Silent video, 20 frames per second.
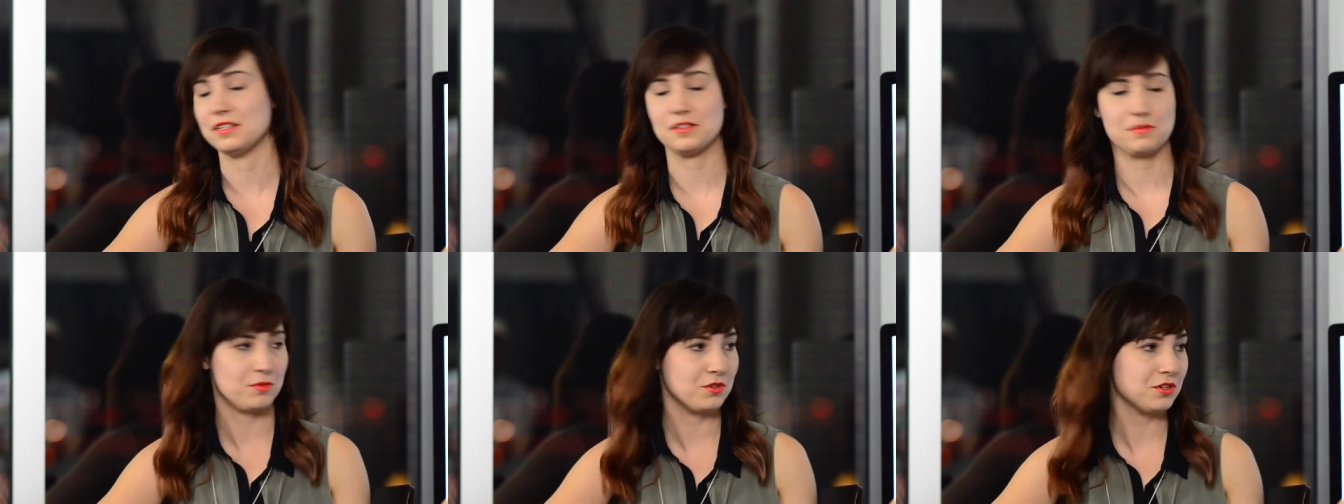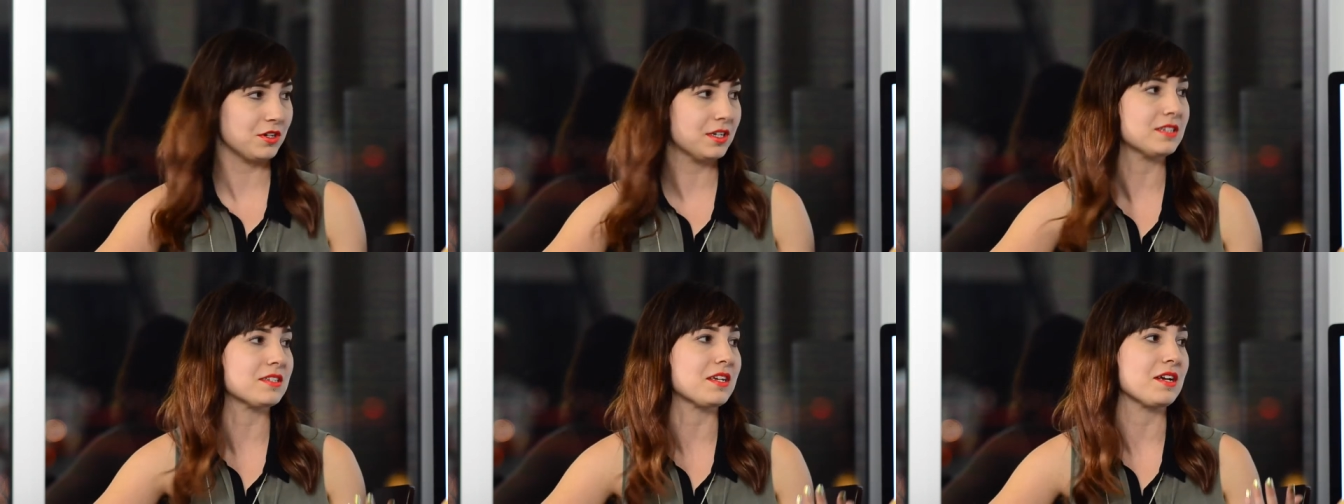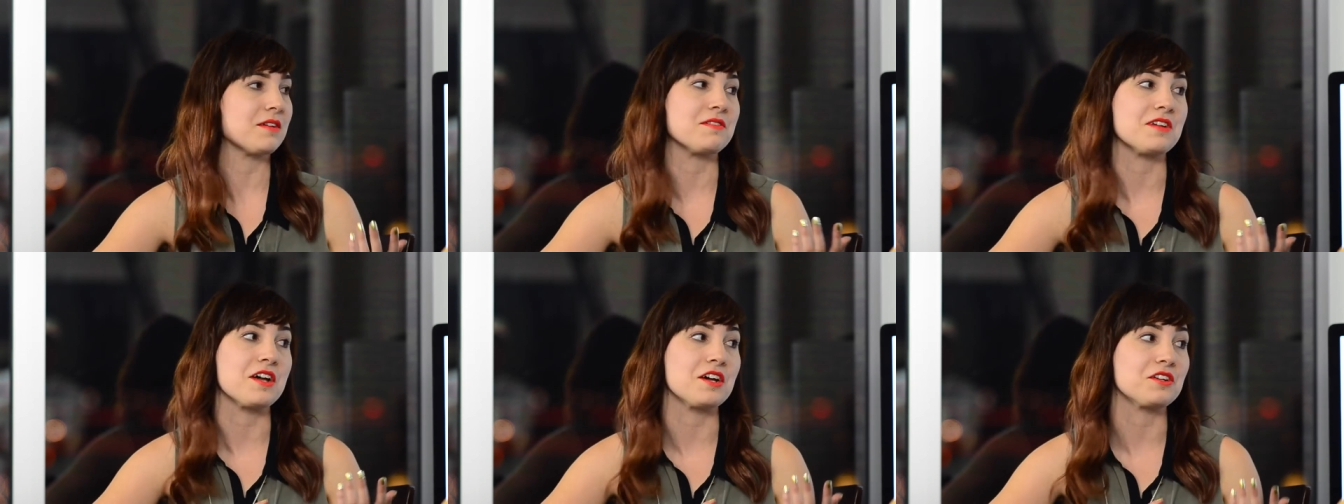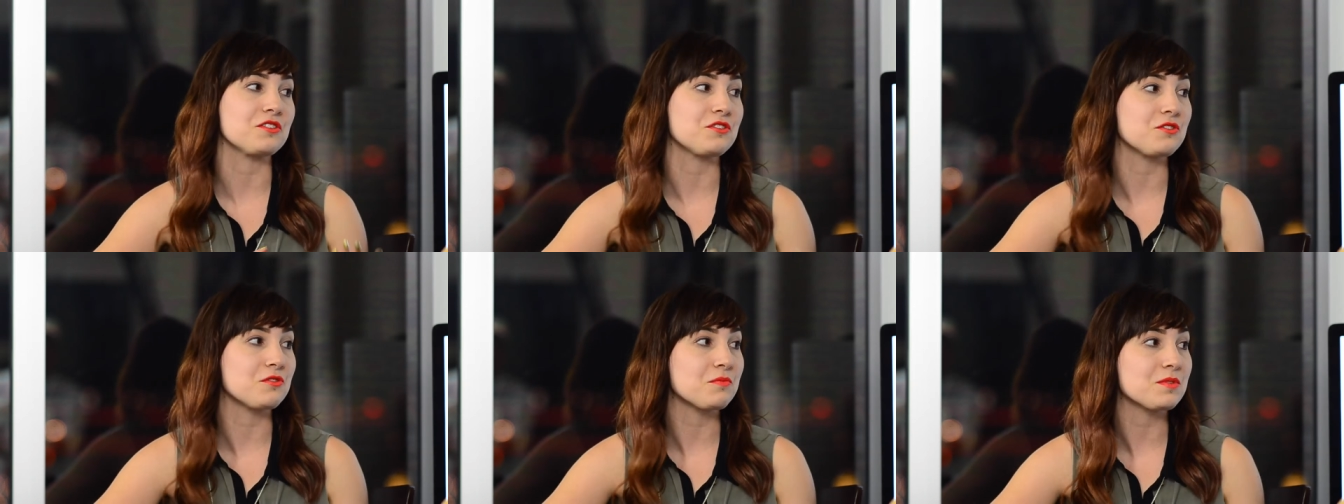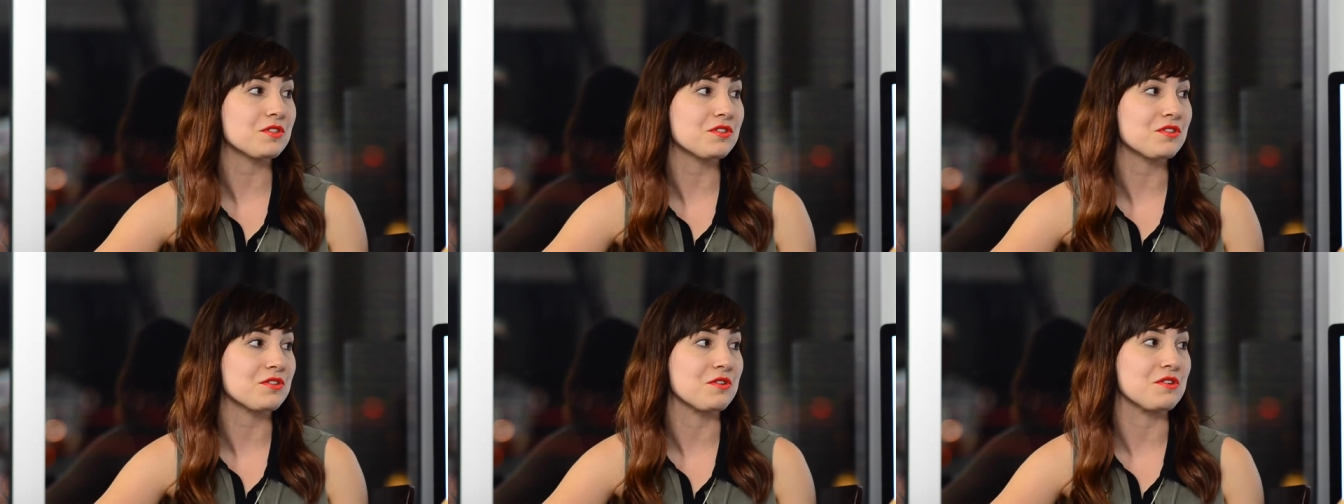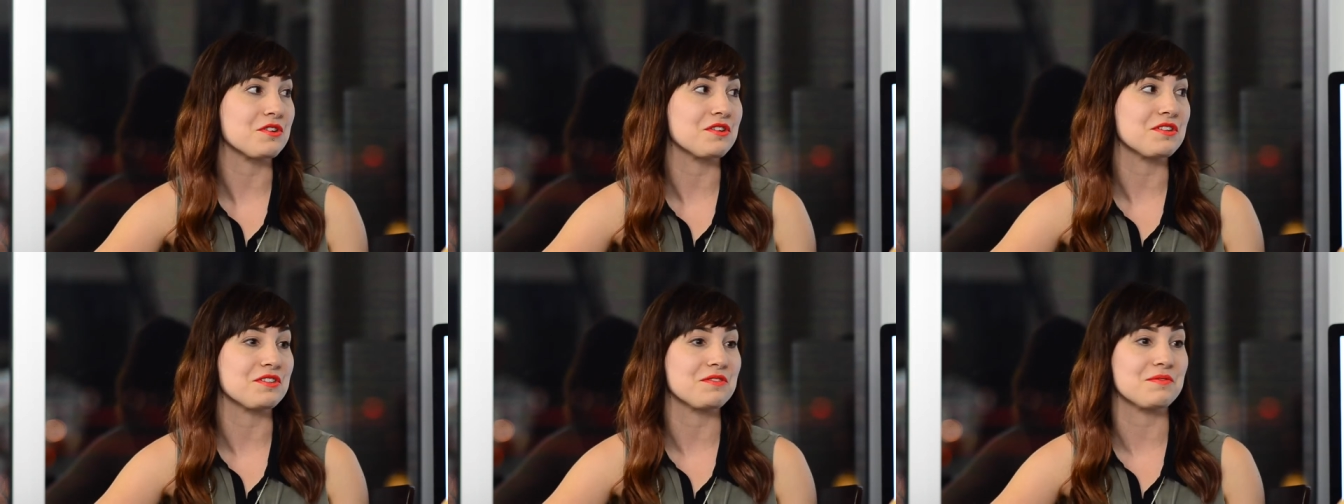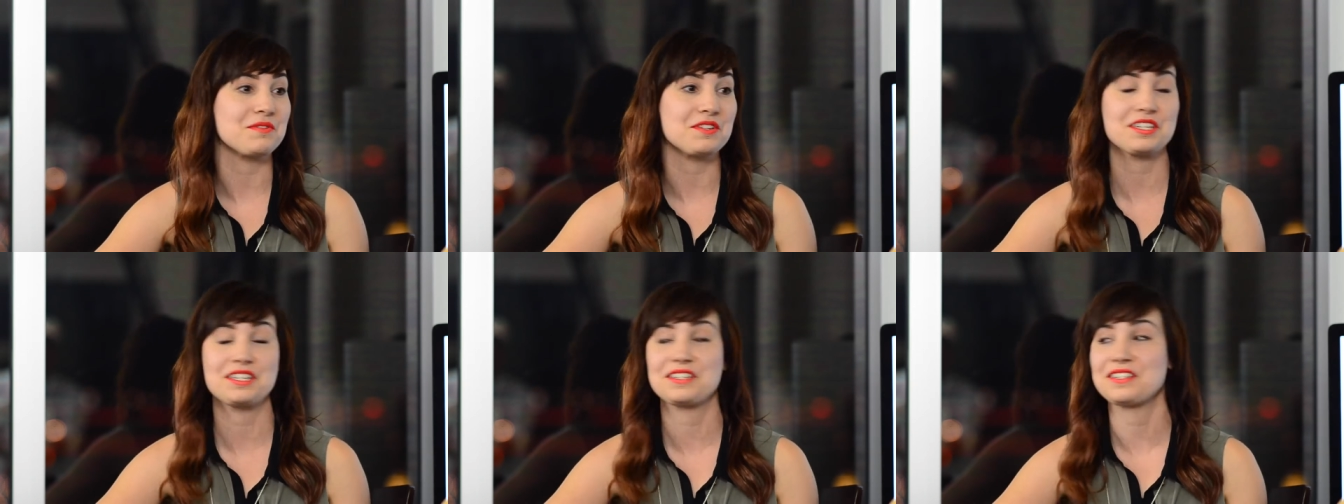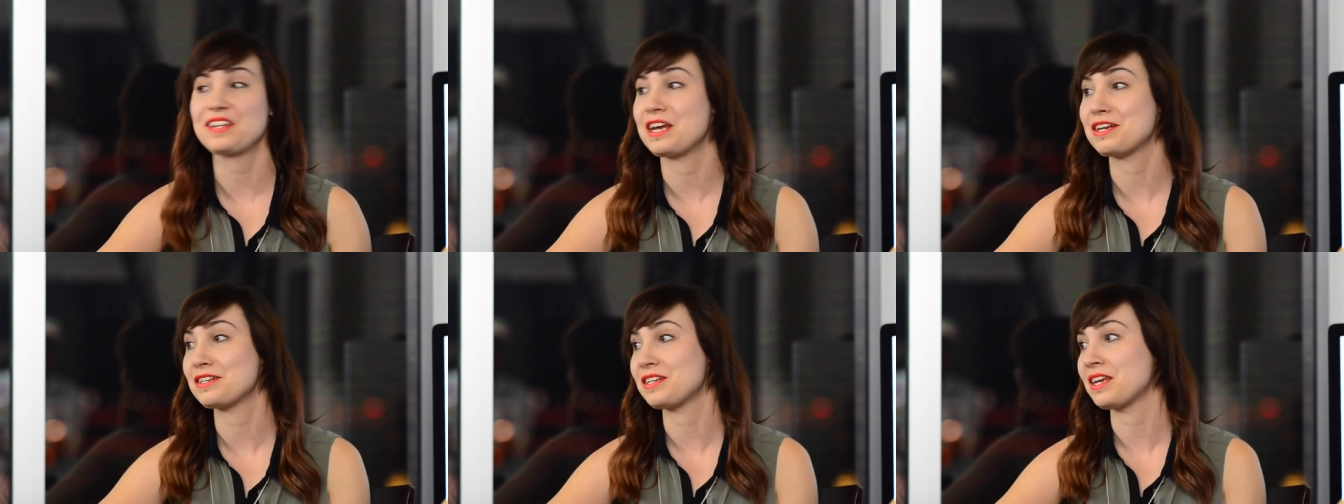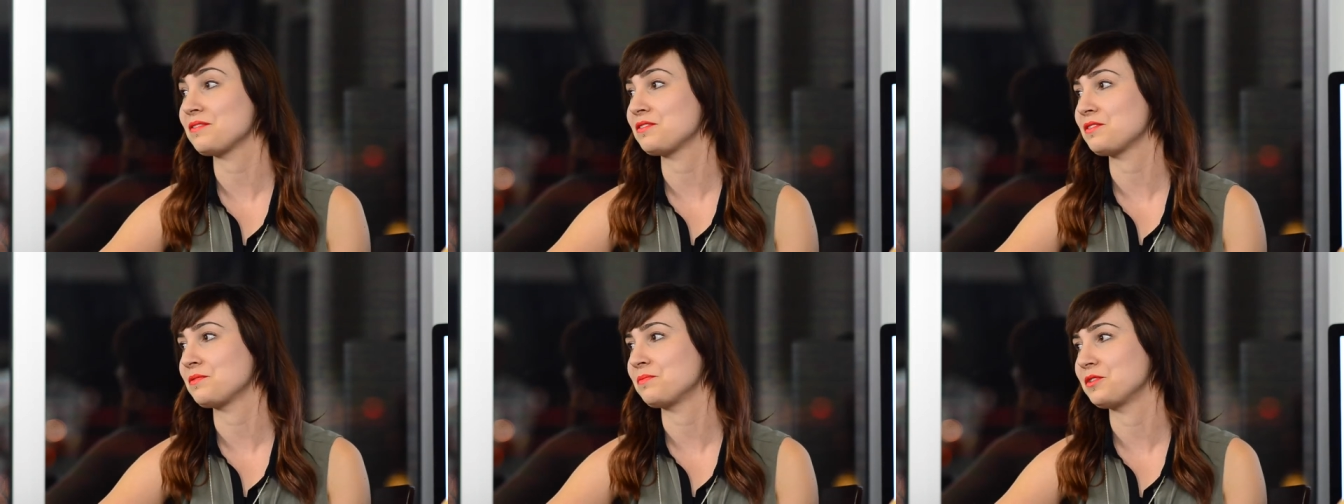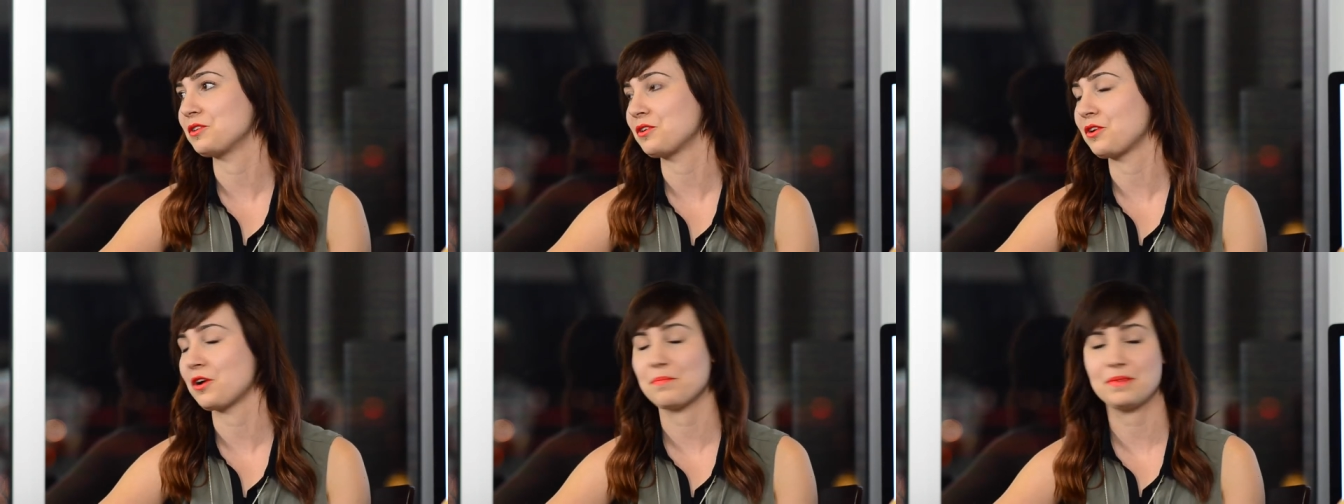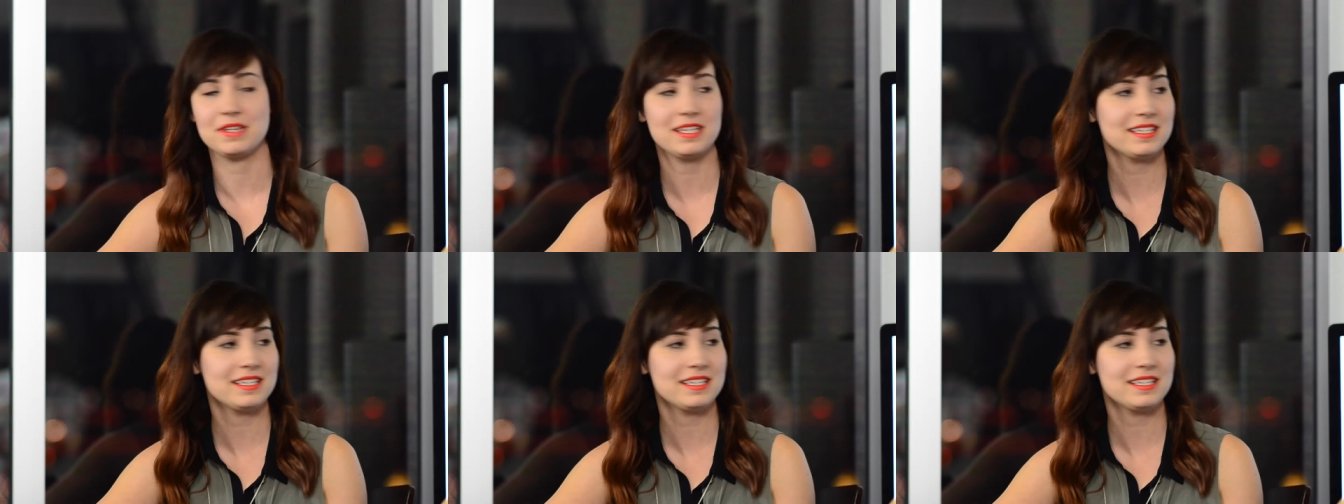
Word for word: his book. It's coming out super soon. He's really excited to have some oh, more copies.